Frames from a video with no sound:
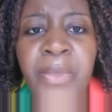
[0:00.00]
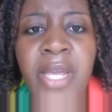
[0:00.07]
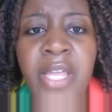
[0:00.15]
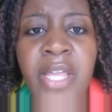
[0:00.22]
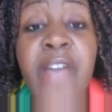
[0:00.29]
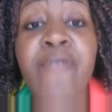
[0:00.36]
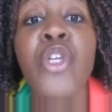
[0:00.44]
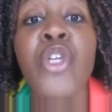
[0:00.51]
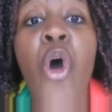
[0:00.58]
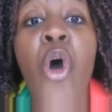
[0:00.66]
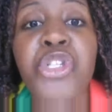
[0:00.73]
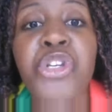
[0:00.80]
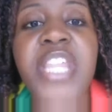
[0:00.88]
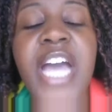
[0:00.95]
They have
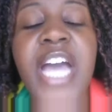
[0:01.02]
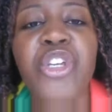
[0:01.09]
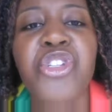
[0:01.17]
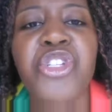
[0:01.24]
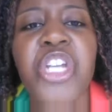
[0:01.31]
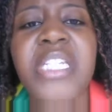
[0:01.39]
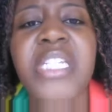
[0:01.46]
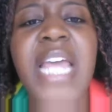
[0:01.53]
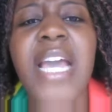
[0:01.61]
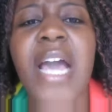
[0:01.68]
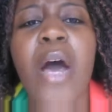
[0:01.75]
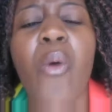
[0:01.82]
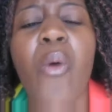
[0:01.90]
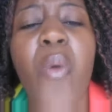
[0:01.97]
told you that you should
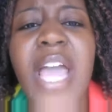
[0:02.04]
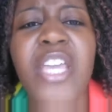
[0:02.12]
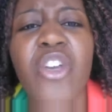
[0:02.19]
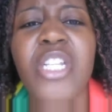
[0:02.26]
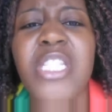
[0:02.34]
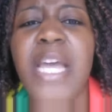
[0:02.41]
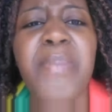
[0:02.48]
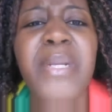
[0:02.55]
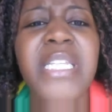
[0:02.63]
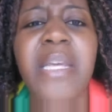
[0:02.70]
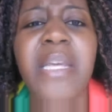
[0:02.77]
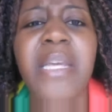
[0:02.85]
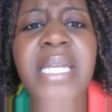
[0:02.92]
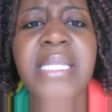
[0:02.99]
take away your
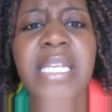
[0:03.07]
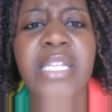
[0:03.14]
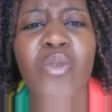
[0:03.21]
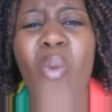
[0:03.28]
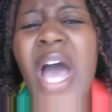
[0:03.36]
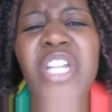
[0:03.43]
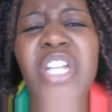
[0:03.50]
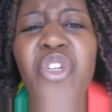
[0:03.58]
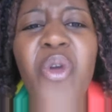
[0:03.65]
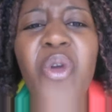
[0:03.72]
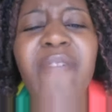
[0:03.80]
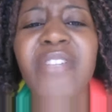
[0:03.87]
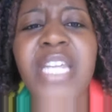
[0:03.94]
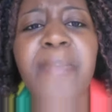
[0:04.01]
deputy ministers. Why do you
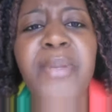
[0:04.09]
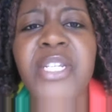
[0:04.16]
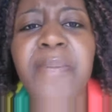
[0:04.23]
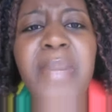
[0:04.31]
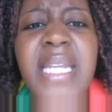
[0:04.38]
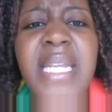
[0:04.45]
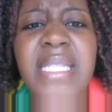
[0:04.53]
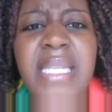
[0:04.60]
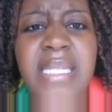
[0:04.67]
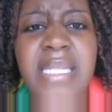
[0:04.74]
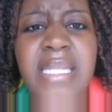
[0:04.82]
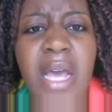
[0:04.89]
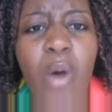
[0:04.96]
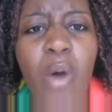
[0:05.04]
have deputy
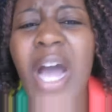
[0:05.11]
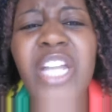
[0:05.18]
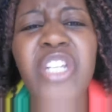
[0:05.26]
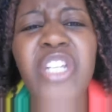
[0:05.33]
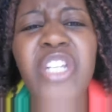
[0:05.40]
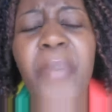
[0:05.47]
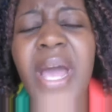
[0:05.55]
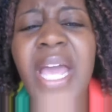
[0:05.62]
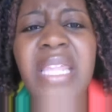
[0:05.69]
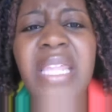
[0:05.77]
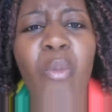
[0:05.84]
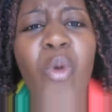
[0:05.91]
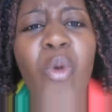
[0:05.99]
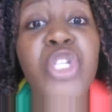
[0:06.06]
ministers? Why do you pay
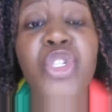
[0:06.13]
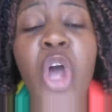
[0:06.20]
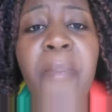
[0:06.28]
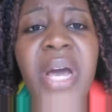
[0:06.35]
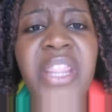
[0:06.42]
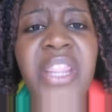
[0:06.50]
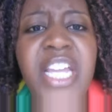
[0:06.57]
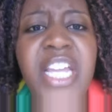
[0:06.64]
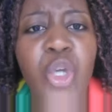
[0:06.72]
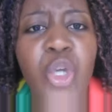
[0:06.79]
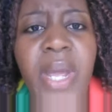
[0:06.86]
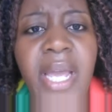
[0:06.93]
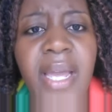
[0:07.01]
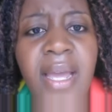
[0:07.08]
them? What job are they
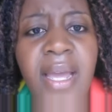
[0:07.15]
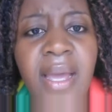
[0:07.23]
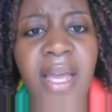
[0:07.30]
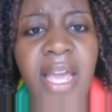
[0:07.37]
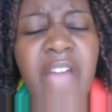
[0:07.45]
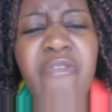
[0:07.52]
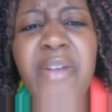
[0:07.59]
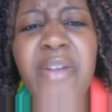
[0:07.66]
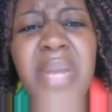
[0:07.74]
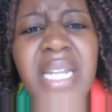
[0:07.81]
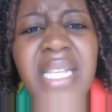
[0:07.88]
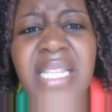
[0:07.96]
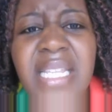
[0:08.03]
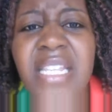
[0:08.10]
doing? Every
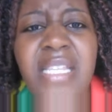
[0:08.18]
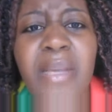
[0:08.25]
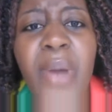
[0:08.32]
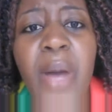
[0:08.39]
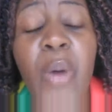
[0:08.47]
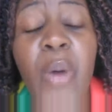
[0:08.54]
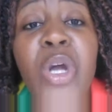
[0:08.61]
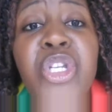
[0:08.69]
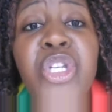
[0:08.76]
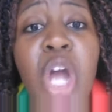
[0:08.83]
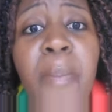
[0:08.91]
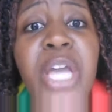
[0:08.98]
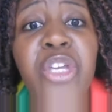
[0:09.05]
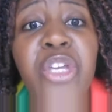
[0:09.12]
minister in Zimbabwe, what
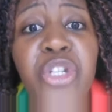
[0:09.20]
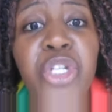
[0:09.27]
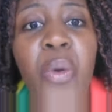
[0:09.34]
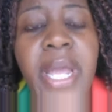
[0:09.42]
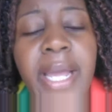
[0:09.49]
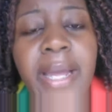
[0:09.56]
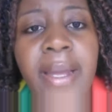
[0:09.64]
job are you doing?